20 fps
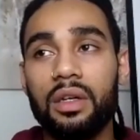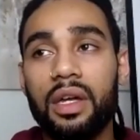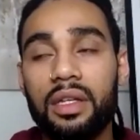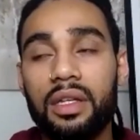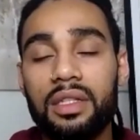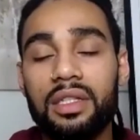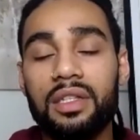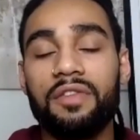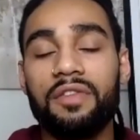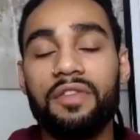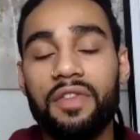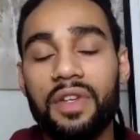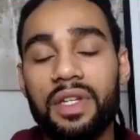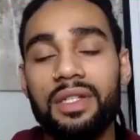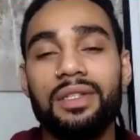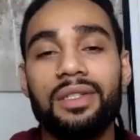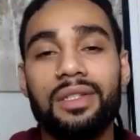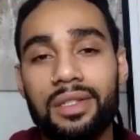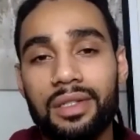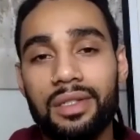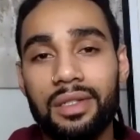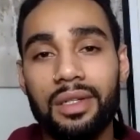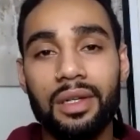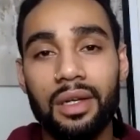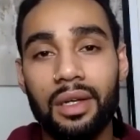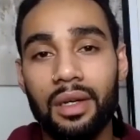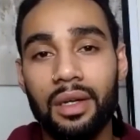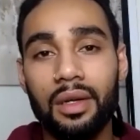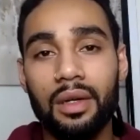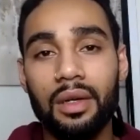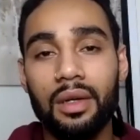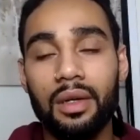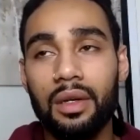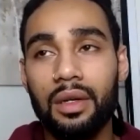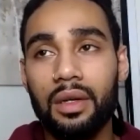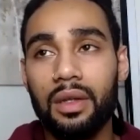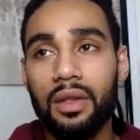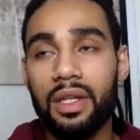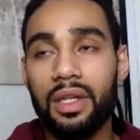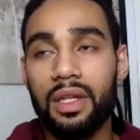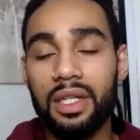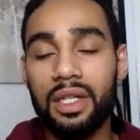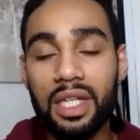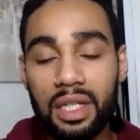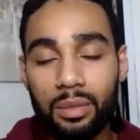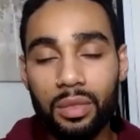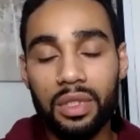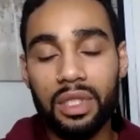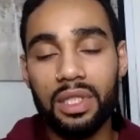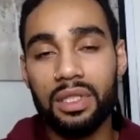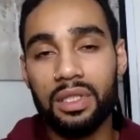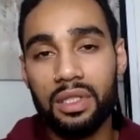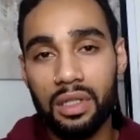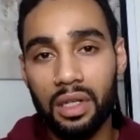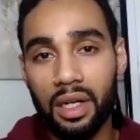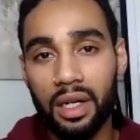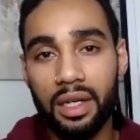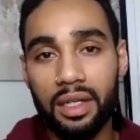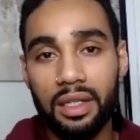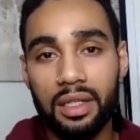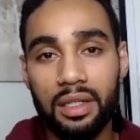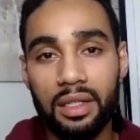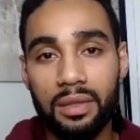defeat the demon inside.